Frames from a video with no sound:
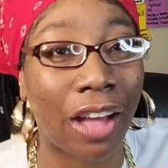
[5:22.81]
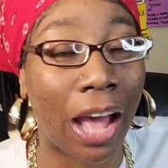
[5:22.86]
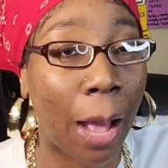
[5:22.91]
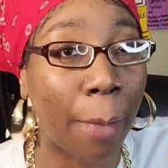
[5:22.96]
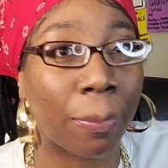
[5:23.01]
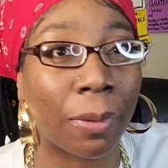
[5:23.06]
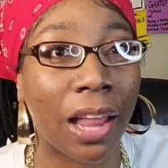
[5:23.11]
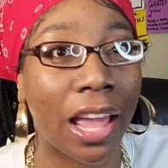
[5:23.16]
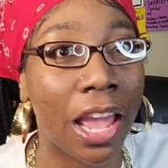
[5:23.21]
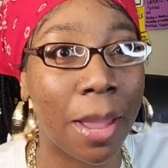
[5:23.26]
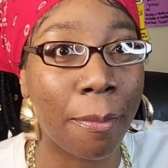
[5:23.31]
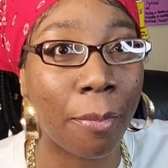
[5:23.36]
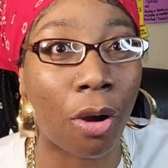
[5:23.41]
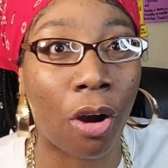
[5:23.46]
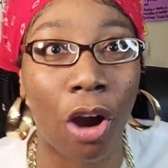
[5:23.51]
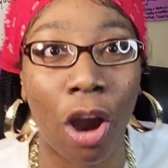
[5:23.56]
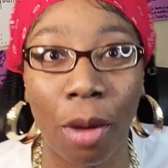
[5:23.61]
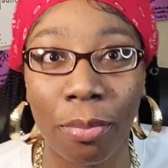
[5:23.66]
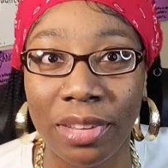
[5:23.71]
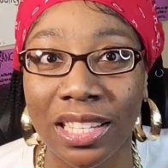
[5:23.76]
I played
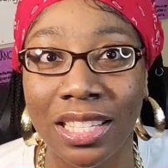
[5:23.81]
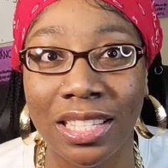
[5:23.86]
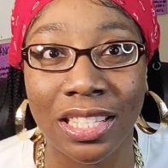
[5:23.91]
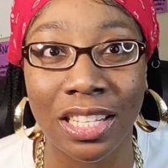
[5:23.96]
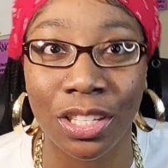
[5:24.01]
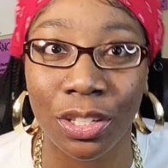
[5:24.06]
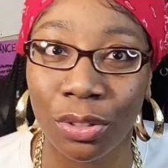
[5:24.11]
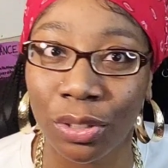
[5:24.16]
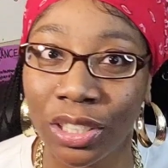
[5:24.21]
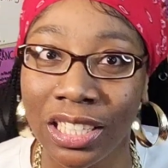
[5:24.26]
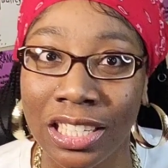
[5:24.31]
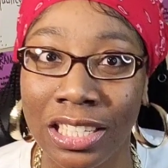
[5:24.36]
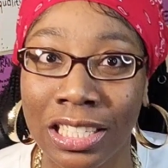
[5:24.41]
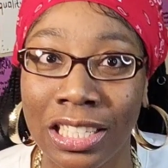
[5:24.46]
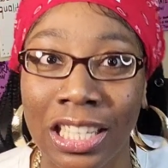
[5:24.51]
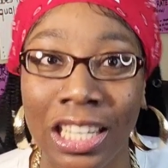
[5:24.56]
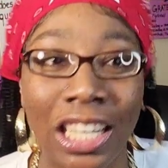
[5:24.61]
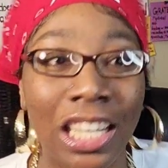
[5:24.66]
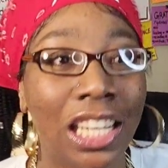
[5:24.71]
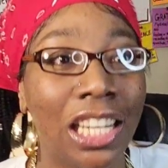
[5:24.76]
Barbies,
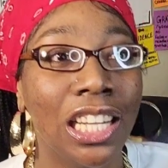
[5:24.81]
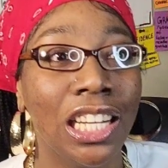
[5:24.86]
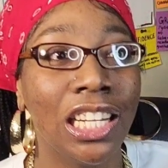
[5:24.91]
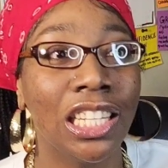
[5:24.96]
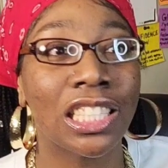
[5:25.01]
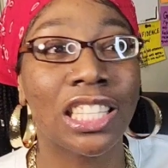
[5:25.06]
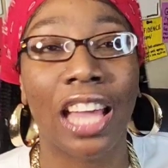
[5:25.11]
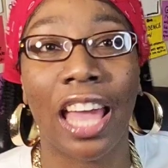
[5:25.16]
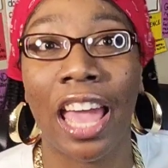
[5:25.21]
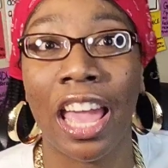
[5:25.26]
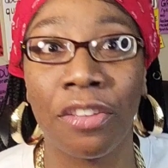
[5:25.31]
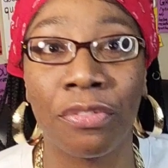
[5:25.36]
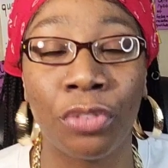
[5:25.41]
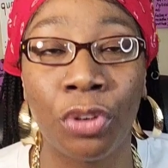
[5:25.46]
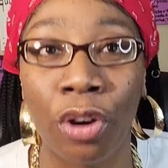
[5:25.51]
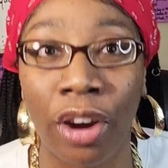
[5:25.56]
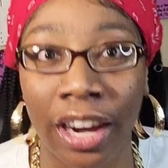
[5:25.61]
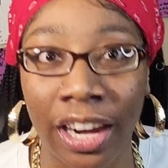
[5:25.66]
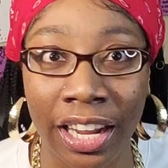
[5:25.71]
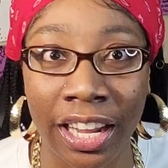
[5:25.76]
literally to eighth
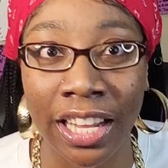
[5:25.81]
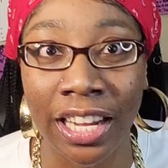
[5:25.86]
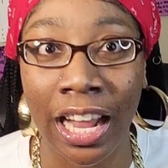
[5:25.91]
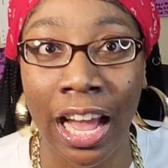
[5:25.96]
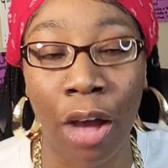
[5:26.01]
grade.